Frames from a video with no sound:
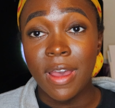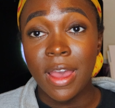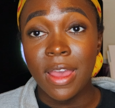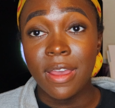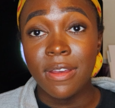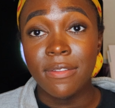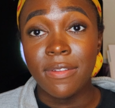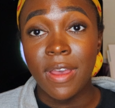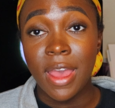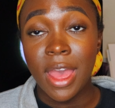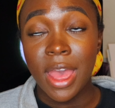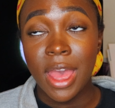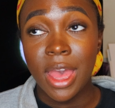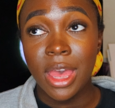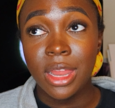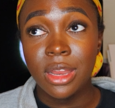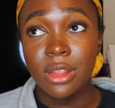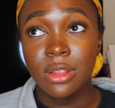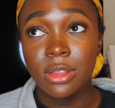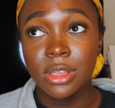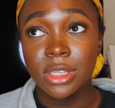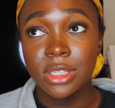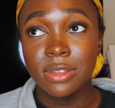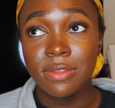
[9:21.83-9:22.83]
I have
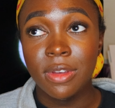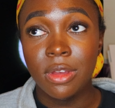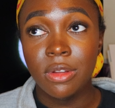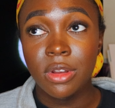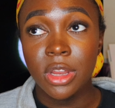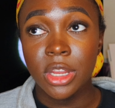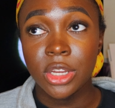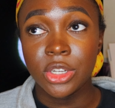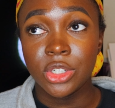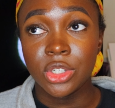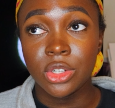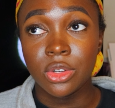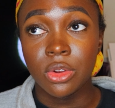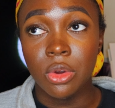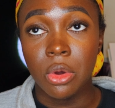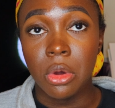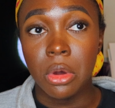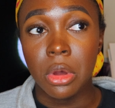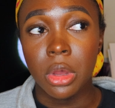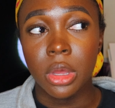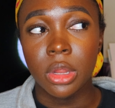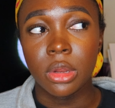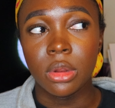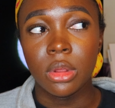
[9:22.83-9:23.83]
had this foundation
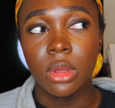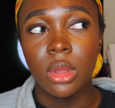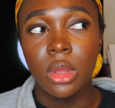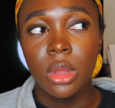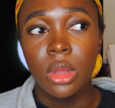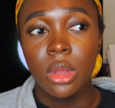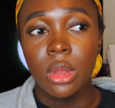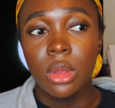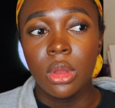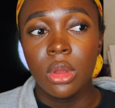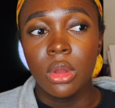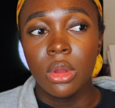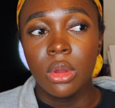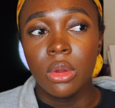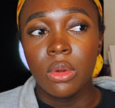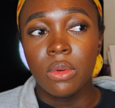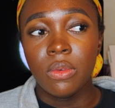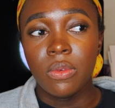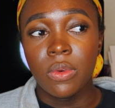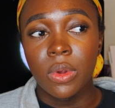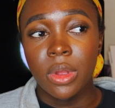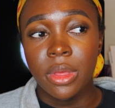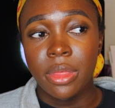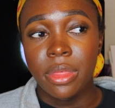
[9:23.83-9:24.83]
on
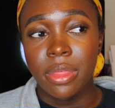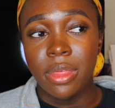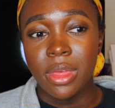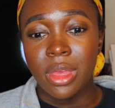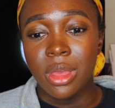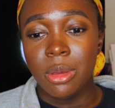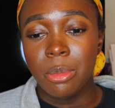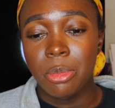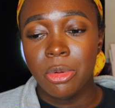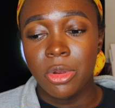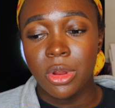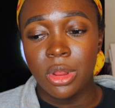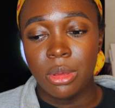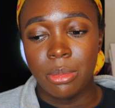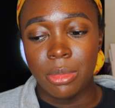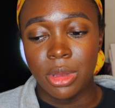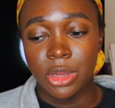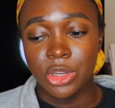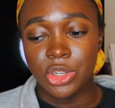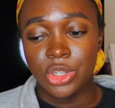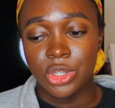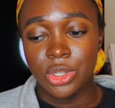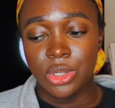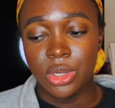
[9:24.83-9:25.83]
for, I think, pretty
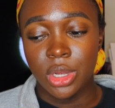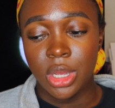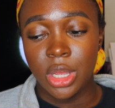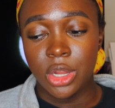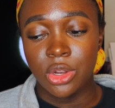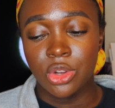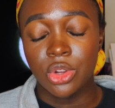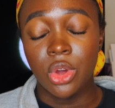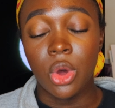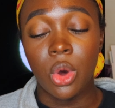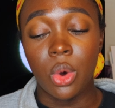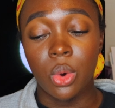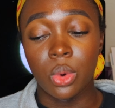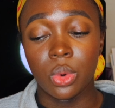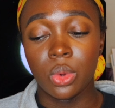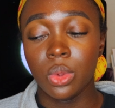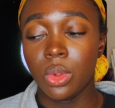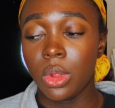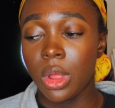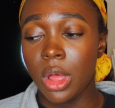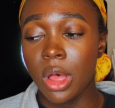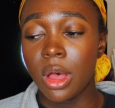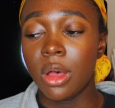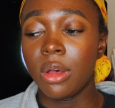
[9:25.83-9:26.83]
much a
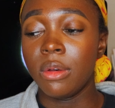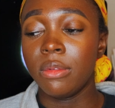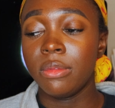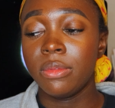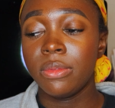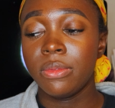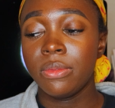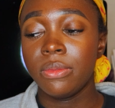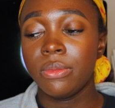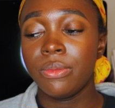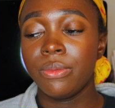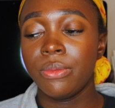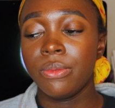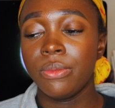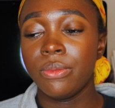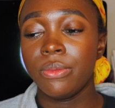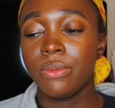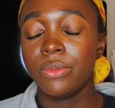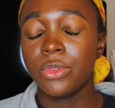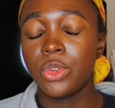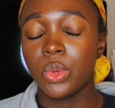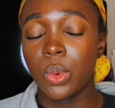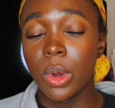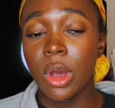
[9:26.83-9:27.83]
total of
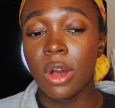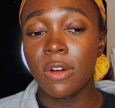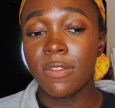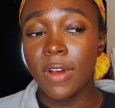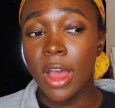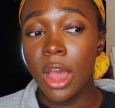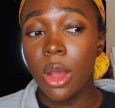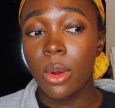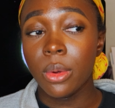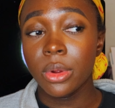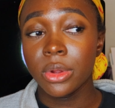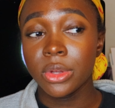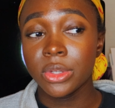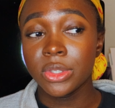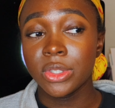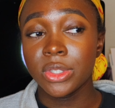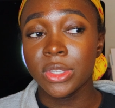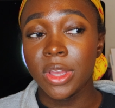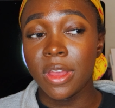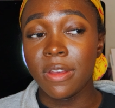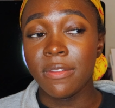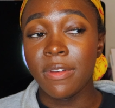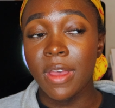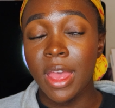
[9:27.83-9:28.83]
12
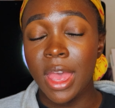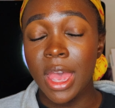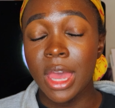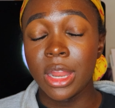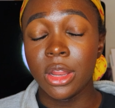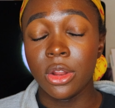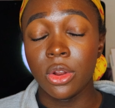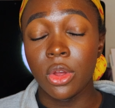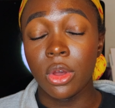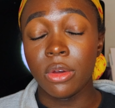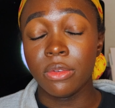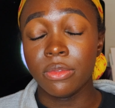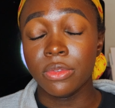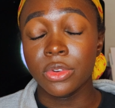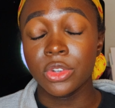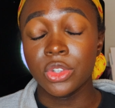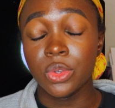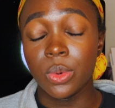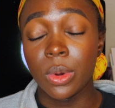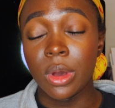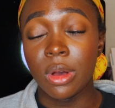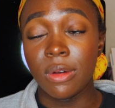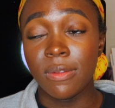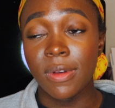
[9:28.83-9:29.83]
hours. I've had it on for
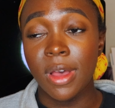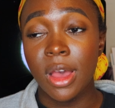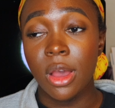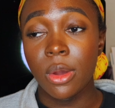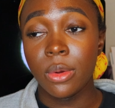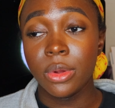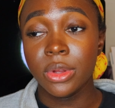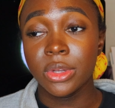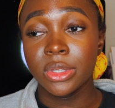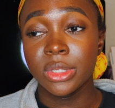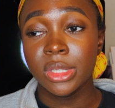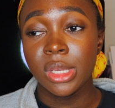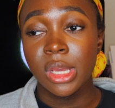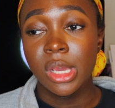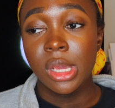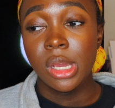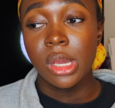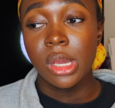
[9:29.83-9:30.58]
12 hours.